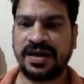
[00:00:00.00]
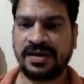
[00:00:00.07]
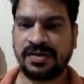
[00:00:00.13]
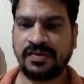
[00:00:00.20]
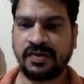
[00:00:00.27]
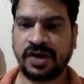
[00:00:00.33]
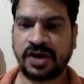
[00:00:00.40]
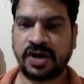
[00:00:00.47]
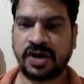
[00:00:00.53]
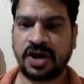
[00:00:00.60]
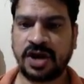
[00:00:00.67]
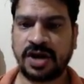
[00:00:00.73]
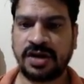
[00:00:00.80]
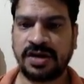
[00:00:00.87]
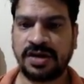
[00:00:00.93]
work
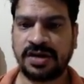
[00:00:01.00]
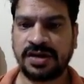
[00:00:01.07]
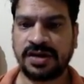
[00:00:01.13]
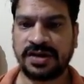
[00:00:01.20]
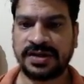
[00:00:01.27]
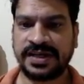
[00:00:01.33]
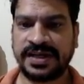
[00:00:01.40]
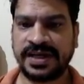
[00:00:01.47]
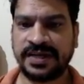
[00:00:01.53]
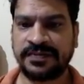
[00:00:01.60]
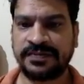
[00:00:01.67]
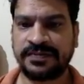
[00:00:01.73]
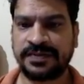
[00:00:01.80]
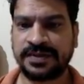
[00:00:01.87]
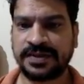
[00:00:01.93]
on the depth
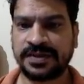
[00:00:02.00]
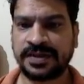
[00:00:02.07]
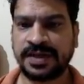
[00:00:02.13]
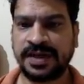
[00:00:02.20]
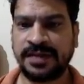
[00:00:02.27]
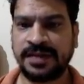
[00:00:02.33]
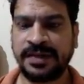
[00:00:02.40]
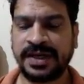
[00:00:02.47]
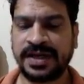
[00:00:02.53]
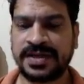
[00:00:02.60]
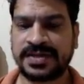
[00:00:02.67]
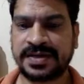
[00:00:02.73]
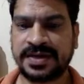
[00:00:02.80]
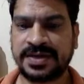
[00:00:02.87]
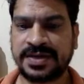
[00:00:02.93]
limited
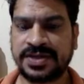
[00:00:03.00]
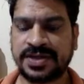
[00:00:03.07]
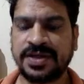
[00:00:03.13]
search,